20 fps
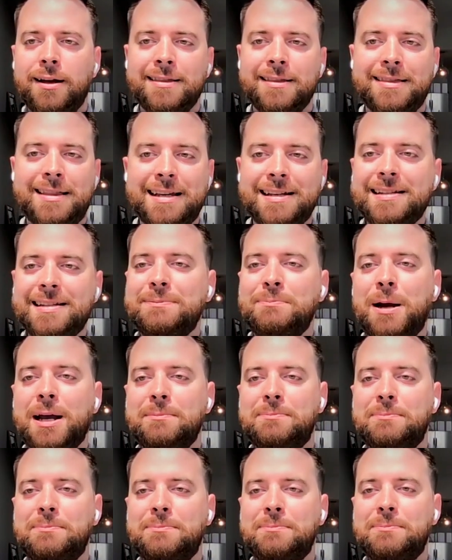this might
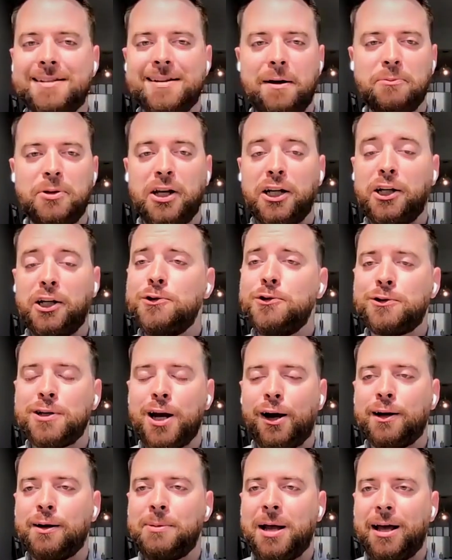be something you
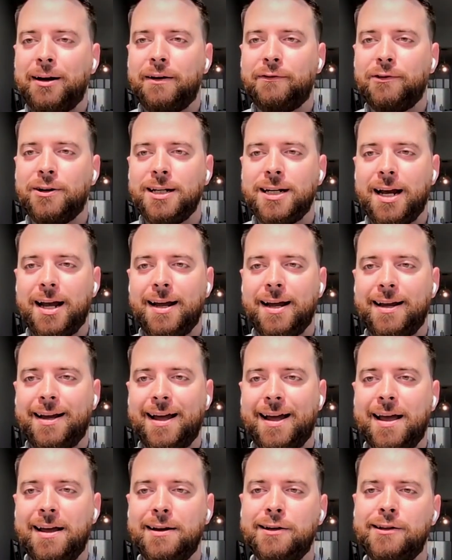talk about every day
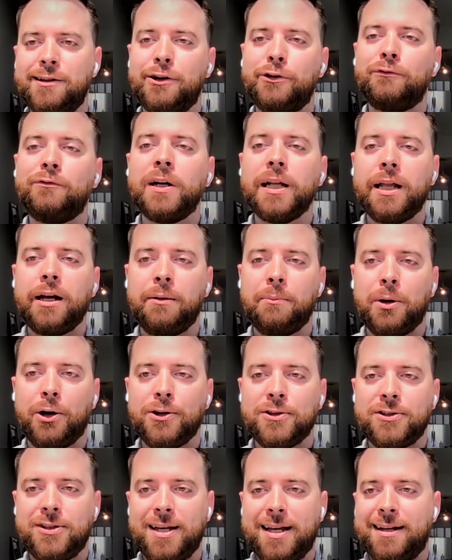and you're really
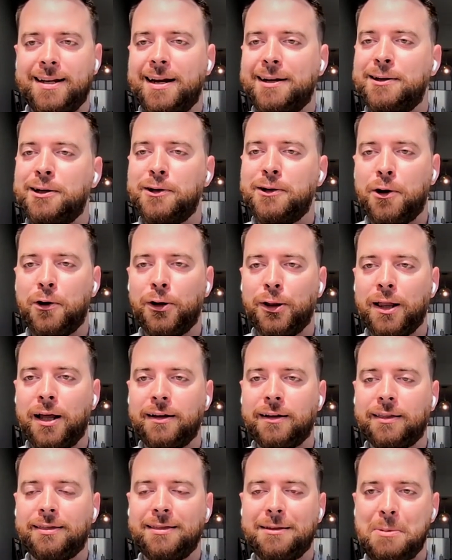immersed in and you know it like
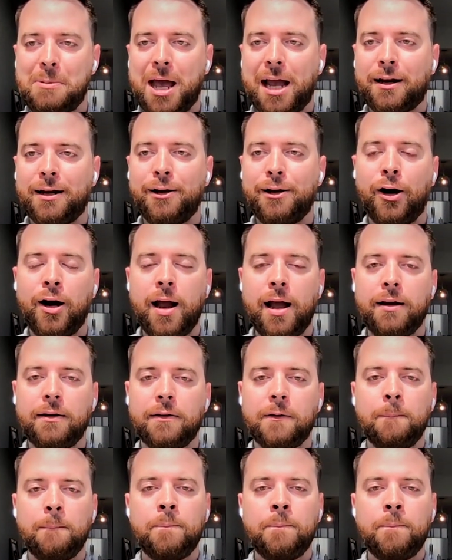the back of your hand.